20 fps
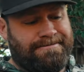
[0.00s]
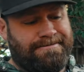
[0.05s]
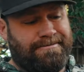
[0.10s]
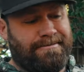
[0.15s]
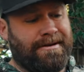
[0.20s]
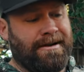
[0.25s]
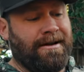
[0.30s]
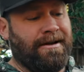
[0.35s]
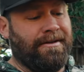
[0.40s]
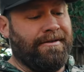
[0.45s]

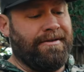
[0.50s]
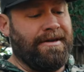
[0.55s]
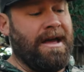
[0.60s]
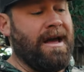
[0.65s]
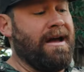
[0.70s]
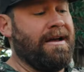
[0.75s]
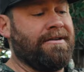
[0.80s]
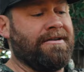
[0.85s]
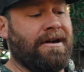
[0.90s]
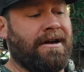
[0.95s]
what else?
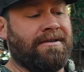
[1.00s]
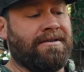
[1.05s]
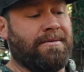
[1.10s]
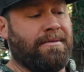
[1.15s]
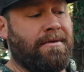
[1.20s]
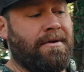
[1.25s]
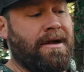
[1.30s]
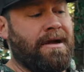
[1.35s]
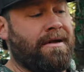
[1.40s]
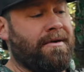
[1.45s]
Yeah, I shot
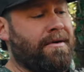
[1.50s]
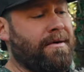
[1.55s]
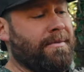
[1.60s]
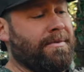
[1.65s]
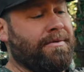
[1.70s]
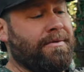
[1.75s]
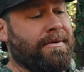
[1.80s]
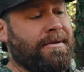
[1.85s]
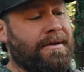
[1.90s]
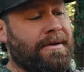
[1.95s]
some great
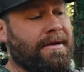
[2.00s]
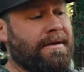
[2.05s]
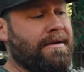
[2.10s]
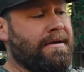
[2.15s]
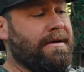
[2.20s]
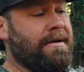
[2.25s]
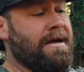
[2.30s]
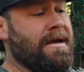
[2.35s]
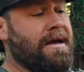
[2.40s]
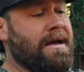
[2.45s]
groups with
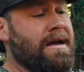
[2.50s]
it.